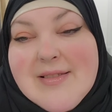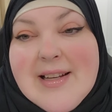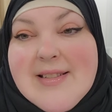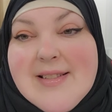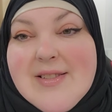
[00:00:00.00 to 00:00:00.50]

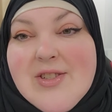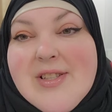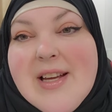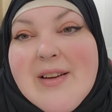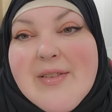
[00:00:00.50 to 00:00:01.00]
That's
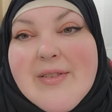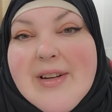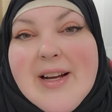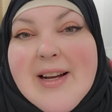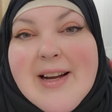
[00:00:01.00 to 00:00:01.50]
just
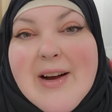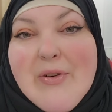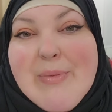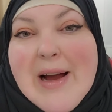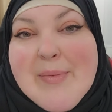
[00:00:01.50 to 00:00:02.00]

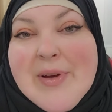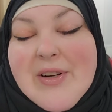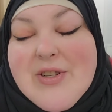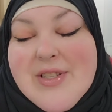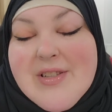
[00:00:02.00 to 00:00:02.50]
how I'm
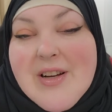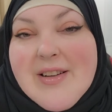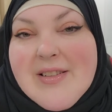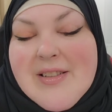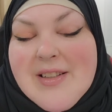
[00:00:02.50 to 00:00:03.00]
happier, just
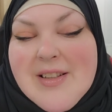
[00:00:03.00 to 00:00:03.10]
not